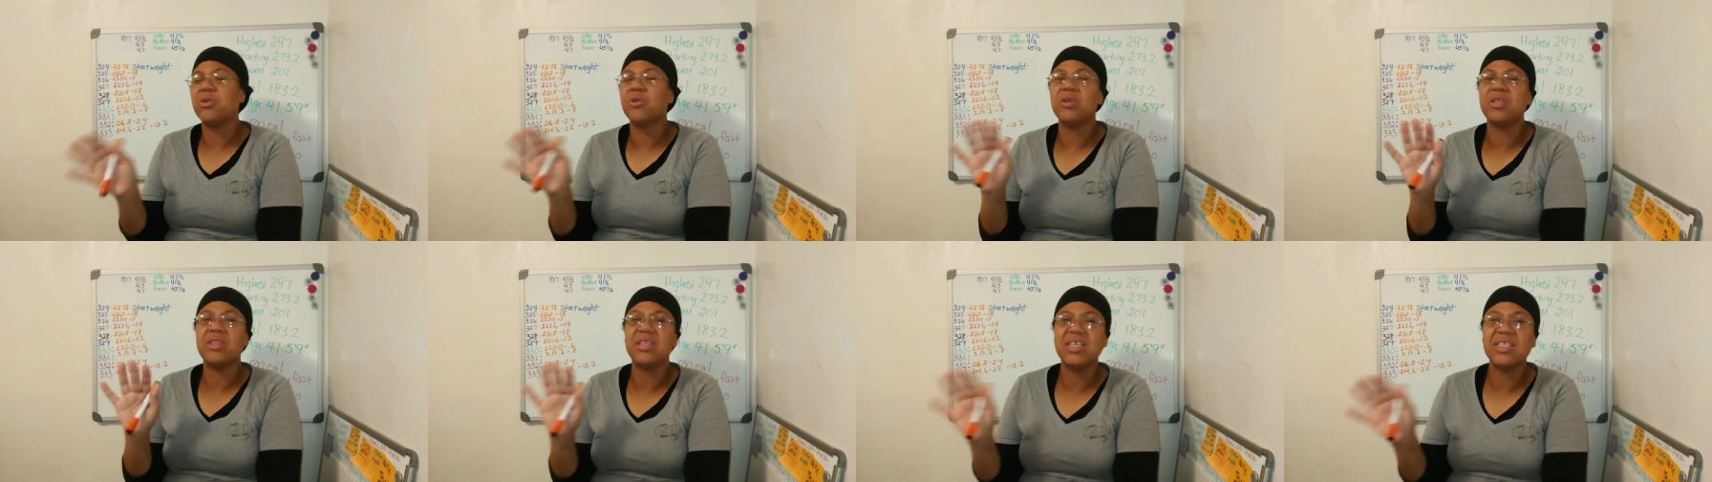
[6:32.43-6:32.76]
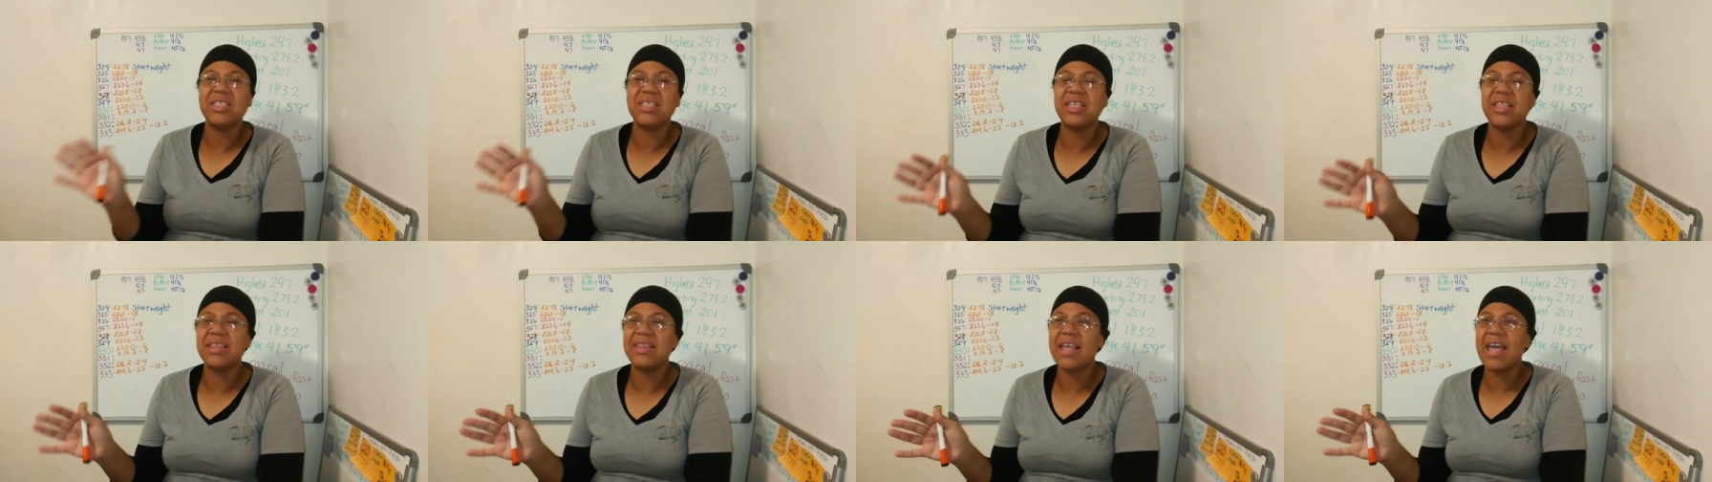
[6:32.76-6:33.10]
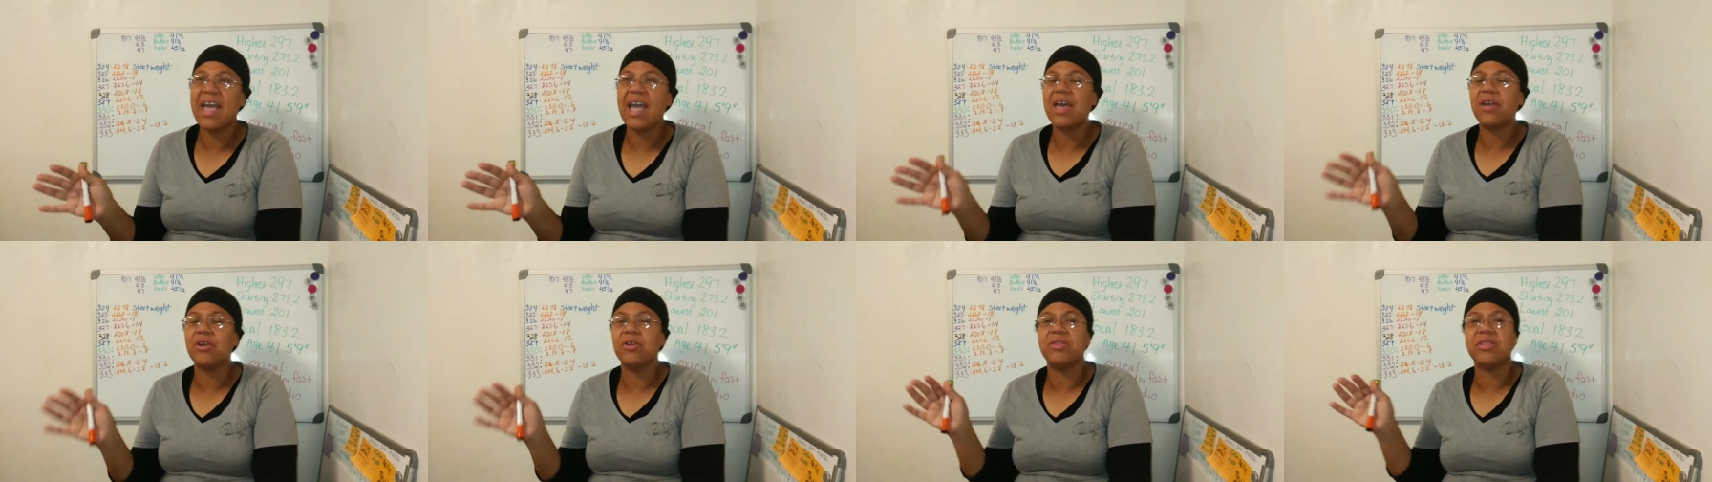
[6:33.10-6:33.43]
or this and
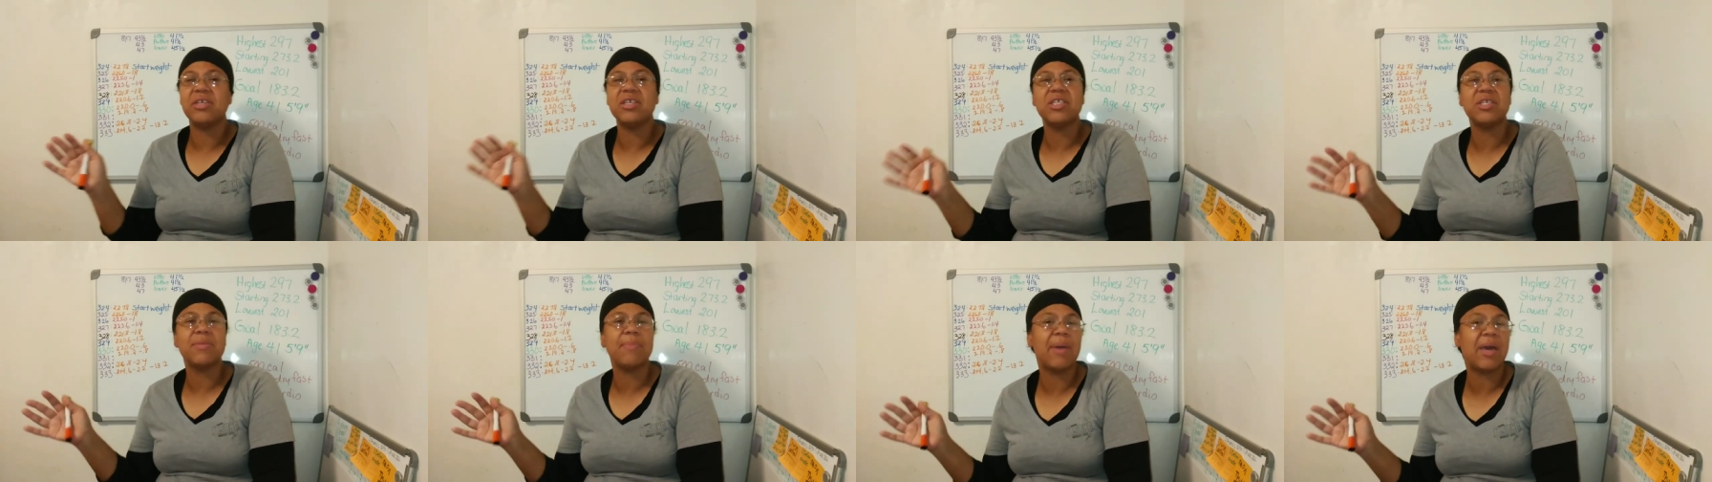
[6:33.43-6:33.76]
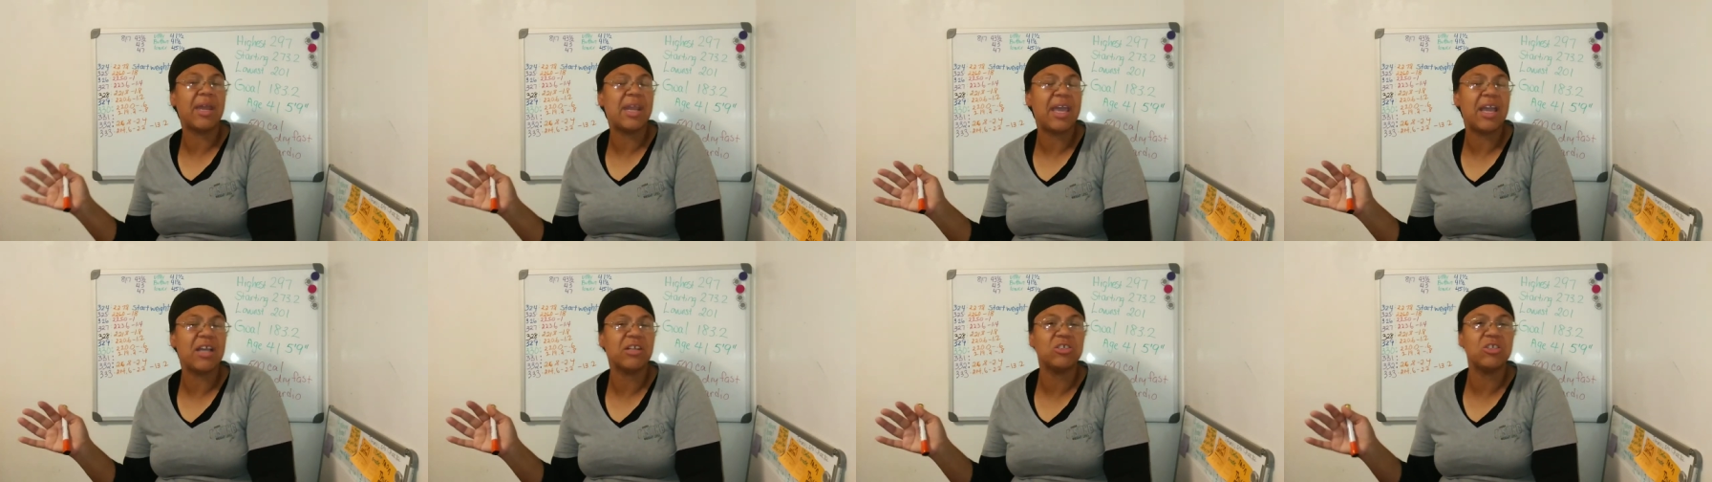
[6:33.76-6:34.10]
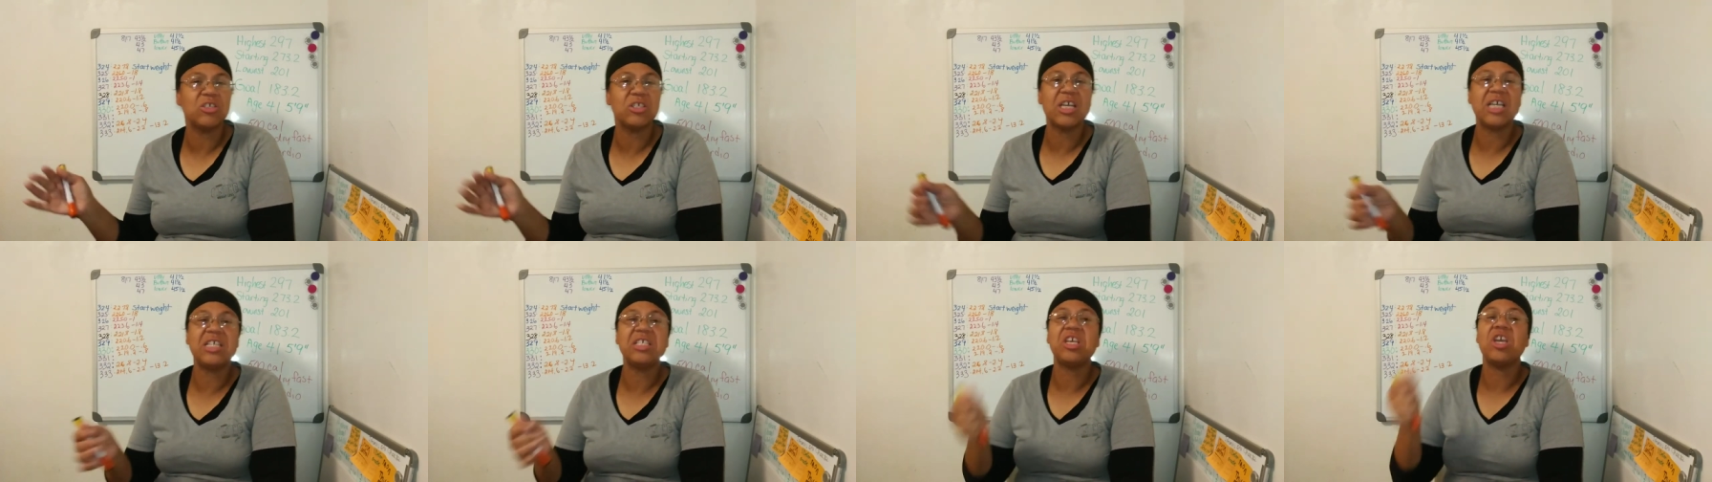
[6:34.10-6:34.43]
that or this amount of
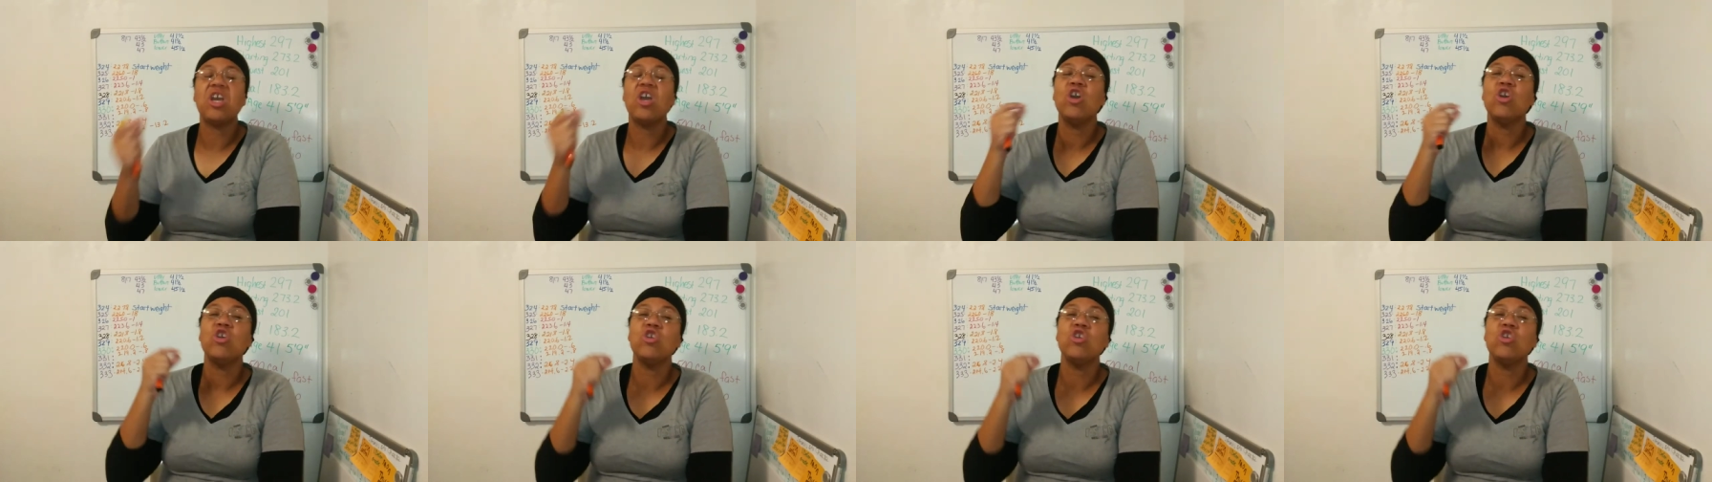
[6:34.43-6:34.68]
exercise.